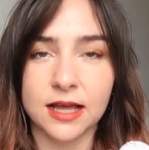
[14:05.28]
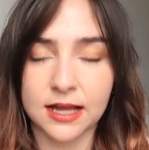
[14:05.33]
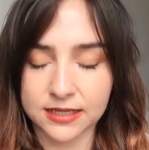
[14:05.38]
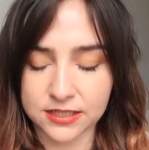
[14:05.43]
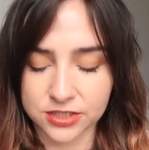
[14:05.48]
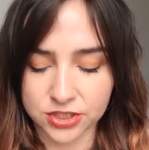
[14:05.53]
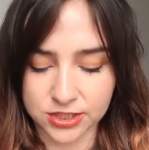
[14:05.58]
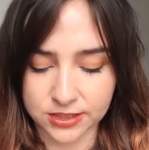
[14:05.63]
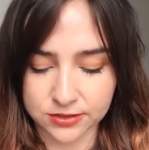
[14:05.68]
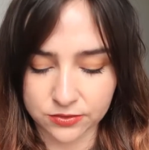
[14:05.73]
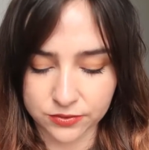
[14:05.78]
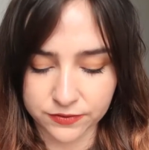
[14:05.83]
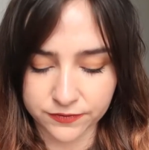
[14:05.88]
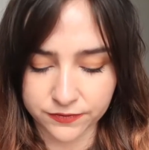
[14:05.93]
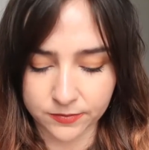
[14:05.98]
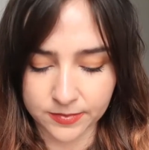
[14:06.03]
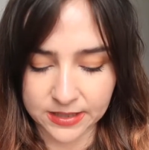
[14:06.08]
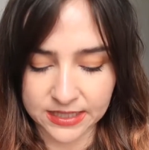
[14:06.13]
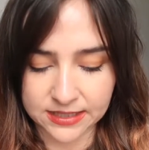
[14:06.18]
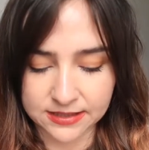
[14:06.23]
eyeshadows
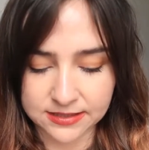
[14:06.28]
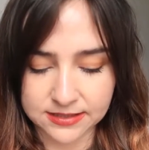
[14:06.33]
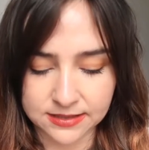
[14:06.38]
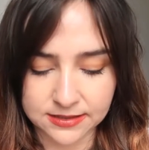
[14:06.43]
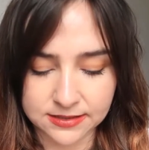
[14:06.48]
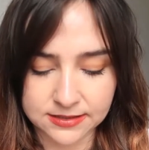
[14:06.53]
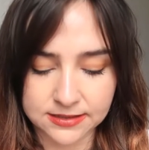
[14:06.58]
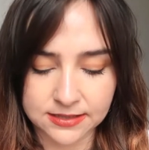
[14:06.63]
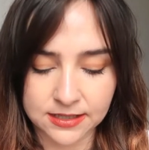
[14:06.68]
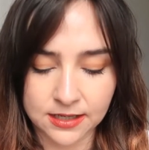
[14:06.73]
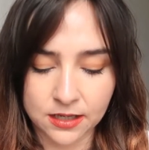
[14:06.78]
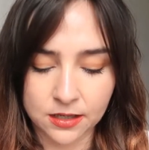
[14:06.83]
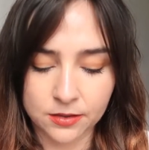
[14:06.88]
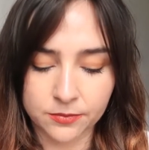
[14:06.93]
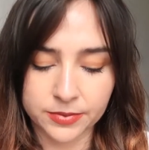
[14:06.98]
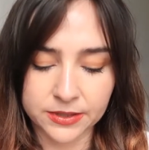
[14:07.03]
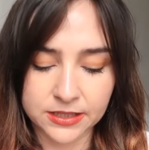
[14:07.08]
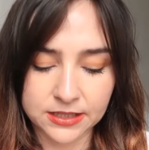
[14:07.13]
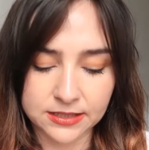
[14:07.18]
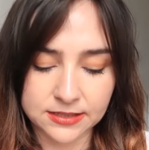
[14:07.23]
from Essence
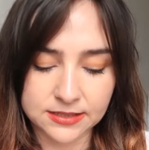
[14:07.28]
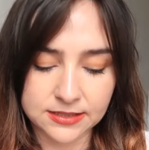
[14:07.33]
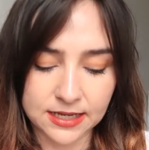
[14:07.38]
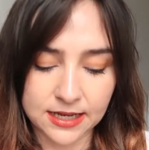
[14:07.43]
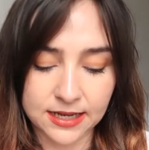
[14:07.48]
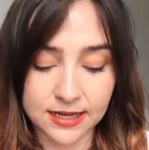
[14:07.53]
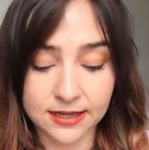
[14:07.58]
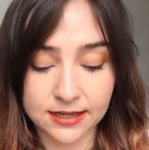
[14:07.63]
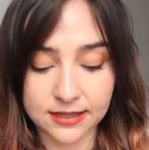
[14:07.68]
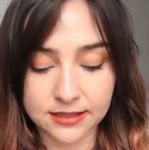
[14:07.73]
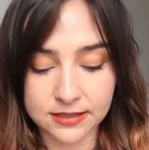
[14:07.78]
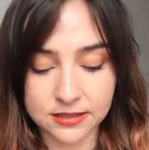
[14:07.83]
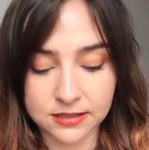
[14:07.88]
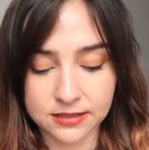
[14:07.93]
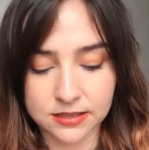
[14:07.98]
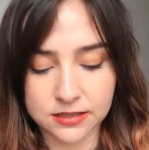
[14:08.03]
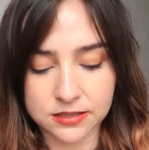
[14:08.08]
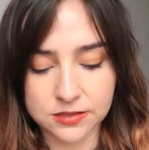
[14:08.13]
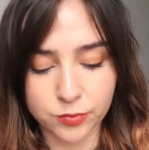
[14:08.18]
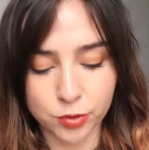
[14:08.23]
because I
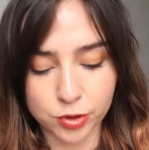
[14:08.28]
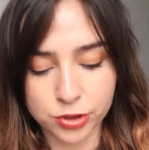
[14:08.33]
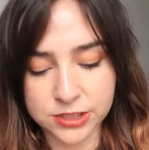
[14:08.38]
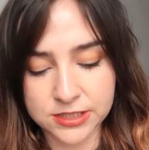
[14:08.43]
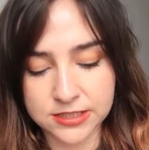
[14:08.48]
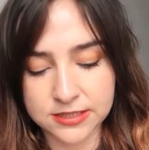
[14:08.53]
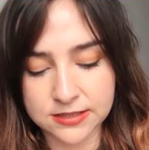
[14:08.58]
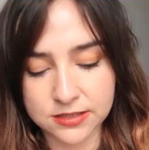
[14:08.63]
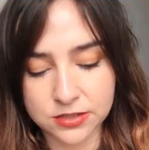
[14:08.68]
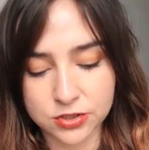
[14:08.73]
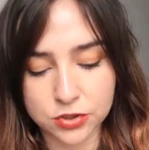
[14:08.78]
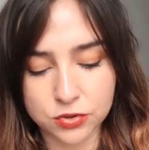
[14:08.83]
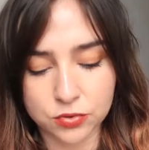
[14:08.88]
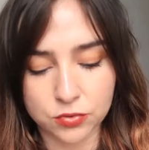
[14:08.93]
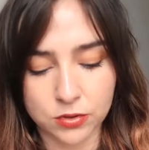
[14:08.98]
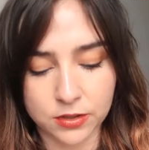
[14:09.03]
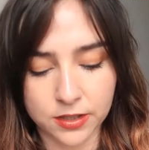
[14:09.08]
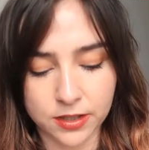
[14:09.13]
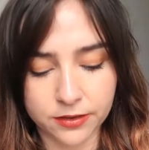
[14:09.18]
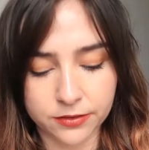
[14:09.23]
kind of swatched these in
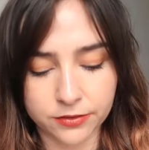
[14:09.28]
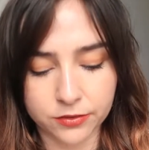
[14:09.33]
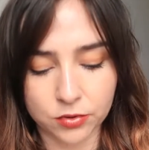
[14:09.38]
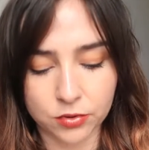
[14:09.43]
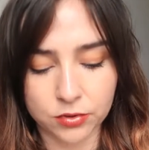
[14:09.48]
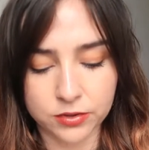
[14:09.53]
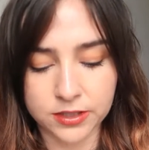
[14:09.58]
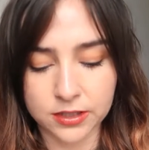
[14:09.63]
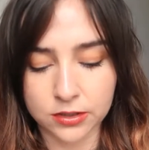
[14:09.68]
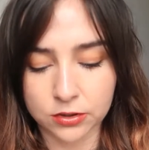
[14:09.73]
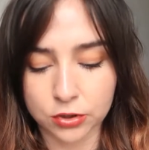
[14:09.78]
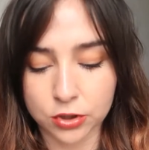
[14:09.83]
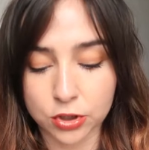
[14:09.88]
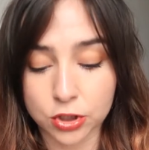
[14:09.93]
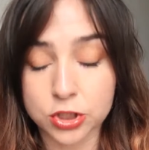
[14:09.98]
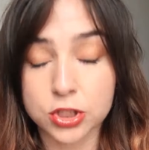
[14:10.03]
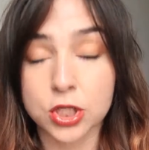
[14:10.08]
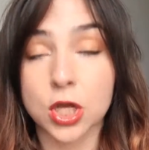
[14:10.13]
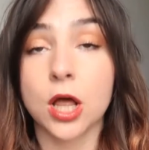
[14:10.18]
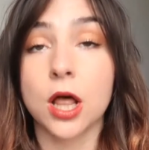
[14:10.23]
store and I thought they
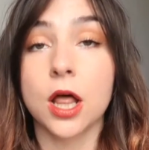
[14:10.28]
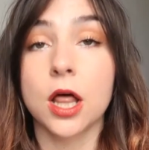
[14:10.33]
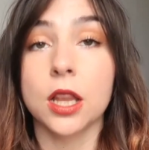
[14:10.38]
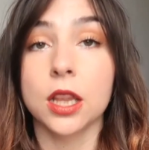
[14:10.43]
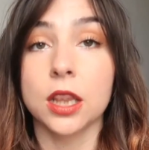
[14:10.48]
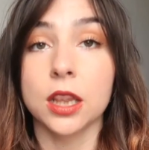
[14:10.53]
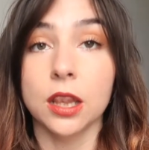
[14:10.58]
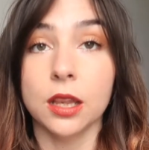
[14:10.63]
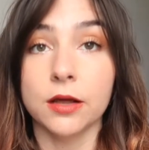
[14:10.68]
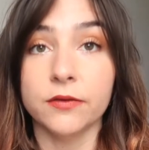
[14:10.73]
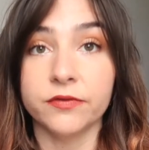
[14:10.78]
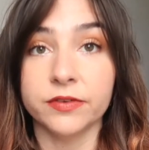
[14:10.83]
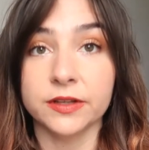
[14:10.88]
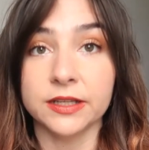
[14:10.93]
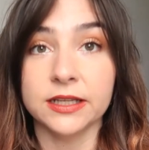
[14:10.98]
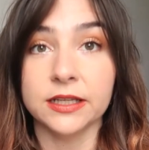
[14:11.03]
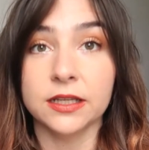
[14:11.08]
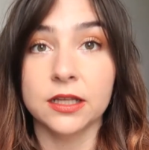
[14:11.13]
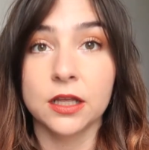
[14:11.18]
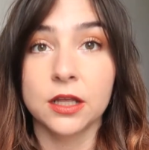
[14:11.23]
looked
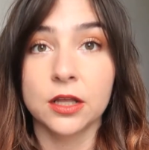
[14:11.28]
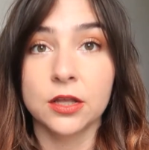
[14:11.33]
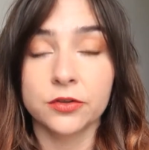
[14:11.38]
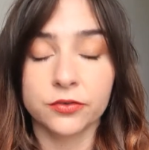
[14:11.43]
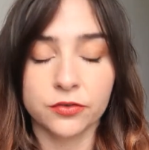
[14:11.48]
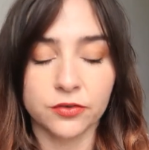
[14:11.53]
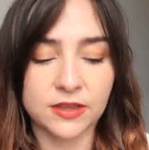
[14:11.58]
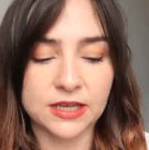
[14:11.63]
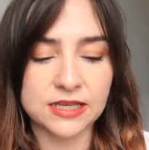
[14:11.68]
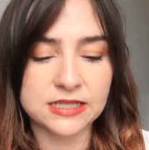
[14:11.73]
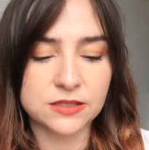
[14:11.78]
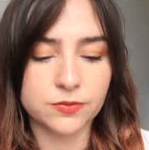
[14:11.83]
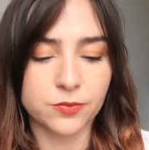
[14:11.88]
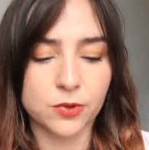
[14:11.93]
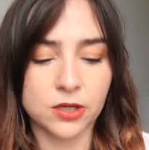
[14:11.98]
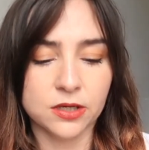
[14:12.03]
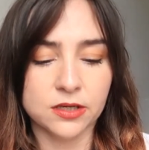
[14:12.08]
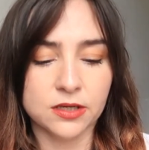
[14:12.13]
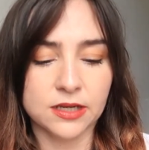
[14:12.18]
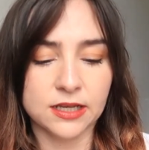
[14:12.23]
lovely. So this
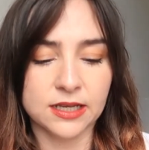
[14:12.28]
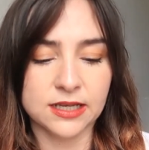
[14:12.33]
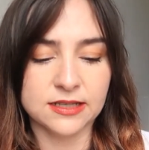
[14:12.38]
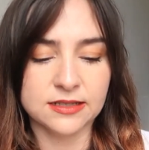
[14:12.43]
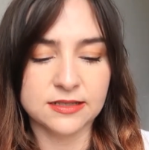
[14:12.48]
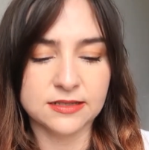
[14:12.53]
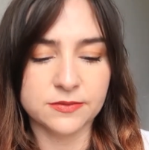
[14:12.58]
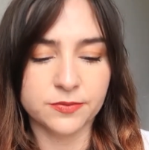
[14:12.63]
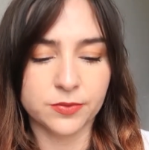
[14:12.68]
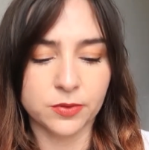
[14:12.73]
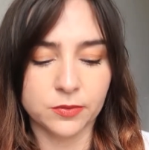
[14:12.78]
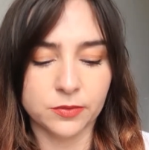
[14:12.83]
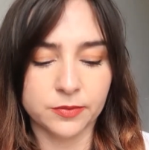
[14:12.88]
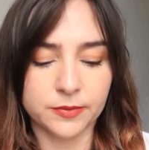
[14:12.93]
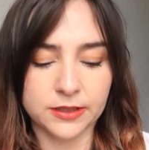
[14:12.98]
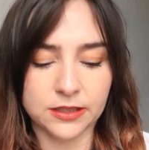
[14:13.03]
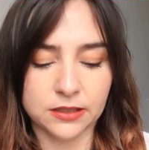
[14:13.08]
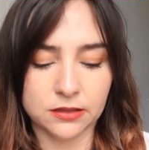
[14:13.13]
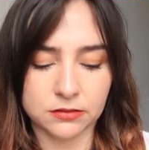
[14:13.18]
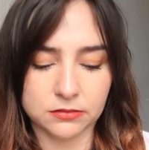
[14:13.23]
one is
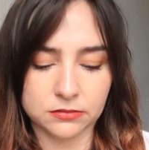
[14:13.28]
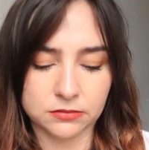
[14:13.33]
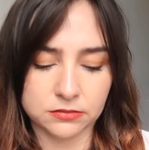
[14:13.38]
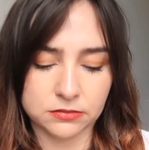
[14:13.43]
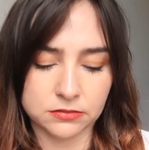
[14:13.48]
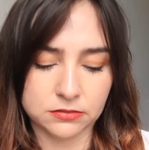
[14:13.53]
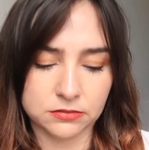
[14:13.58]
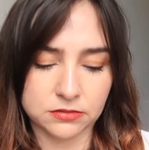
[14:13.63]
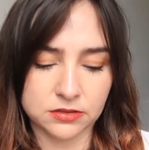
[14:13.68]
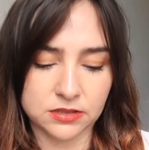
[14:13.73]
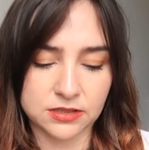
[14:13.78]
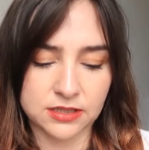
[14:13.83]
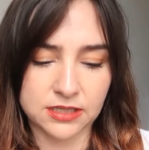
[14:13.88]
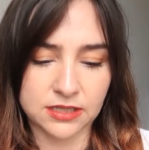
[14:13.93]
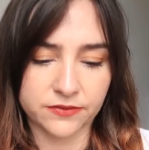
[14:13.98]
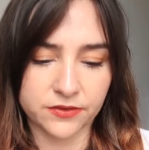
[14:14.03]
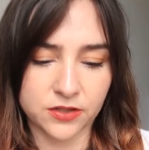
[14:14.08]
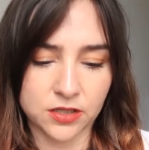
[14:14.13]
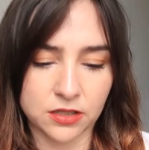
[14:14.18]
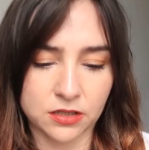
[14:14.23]
probably, do they
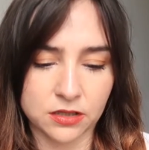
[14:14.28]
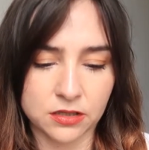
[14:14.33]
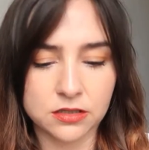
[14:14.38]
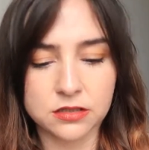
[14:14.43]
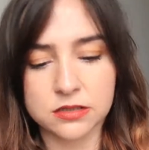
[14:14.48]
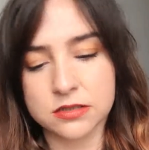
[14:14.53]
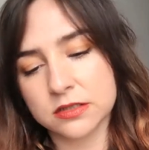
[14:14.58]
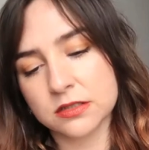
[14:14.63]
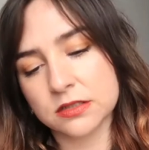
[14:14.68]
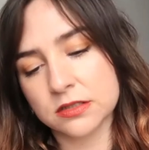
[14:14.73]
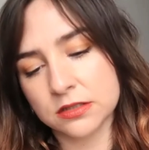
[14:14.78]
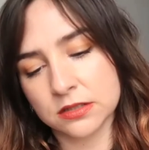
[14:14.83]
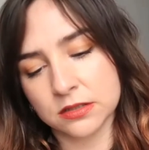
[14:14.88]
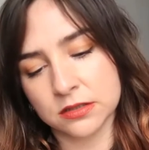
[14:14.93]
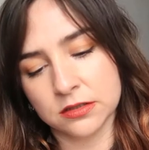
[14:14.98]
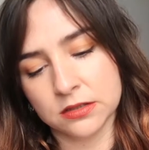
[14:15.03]
have colours?